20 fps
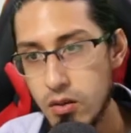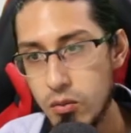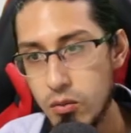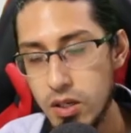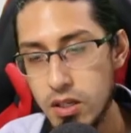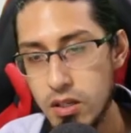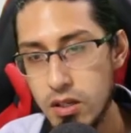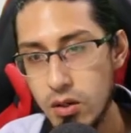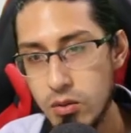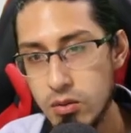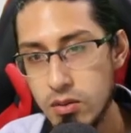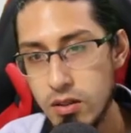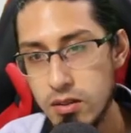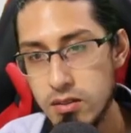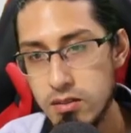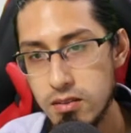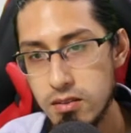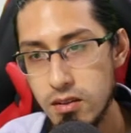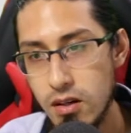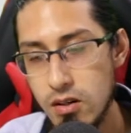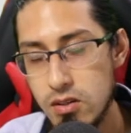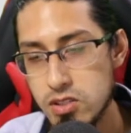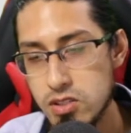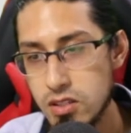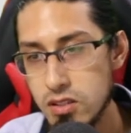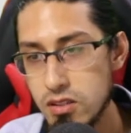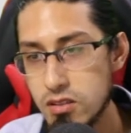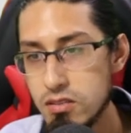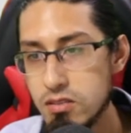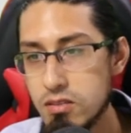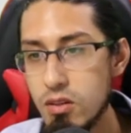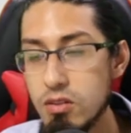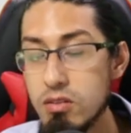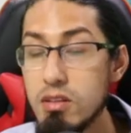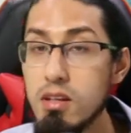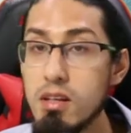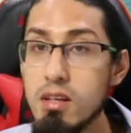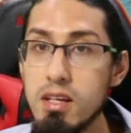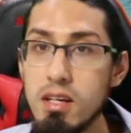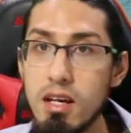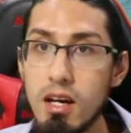we know that search is not delegable.